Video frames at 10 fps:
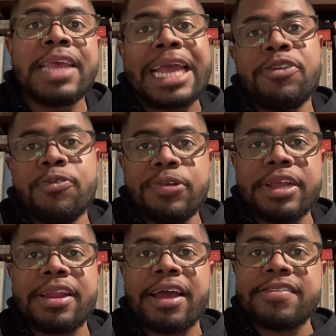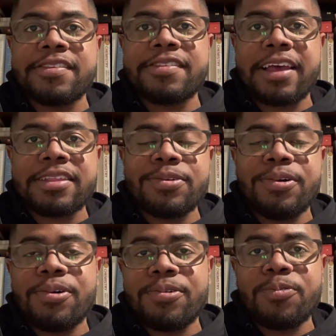and he realizes that,
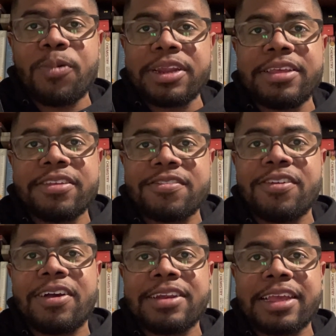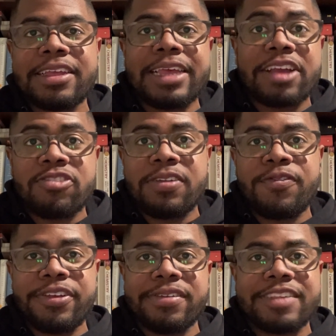oh, what he's done, like, he actually
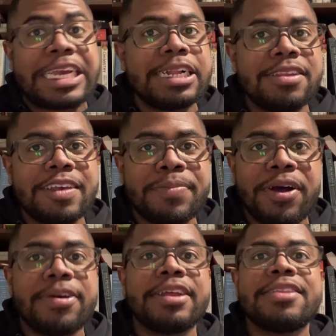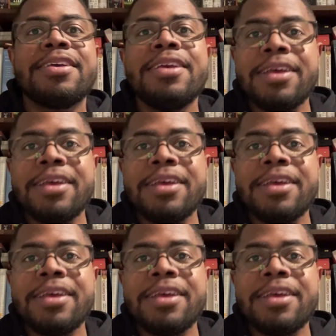feels guilty about it.